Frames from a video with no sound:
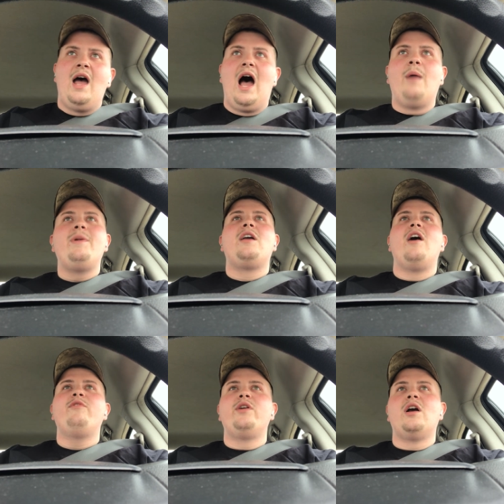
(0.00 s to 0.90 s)
I'll be
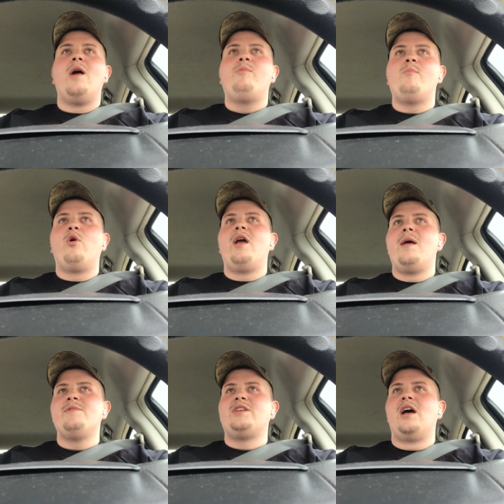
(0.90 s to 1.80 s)
covering a couple more
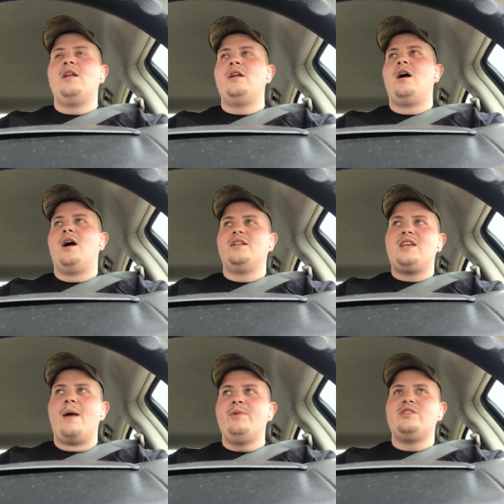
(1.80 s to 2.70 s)
Amazon
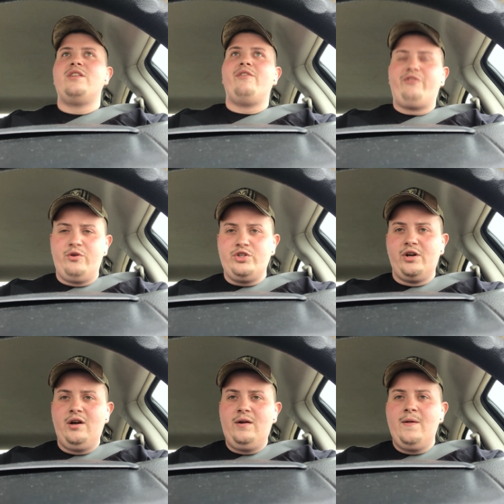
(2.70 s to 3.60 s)
topics in the future,